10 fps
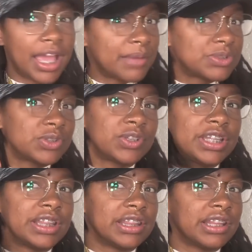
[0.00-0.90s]

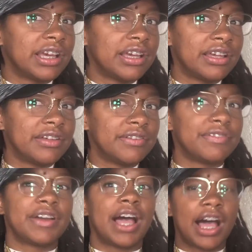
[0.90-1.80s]
Absolutely
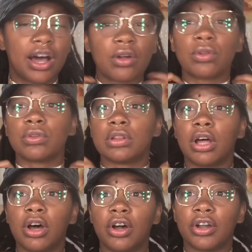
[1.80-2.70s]
love how
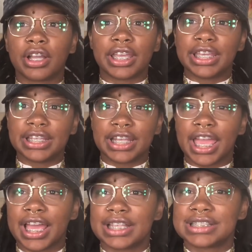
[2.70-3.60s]
long it
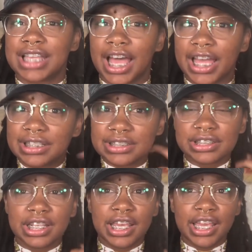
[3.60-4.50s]
has gotten.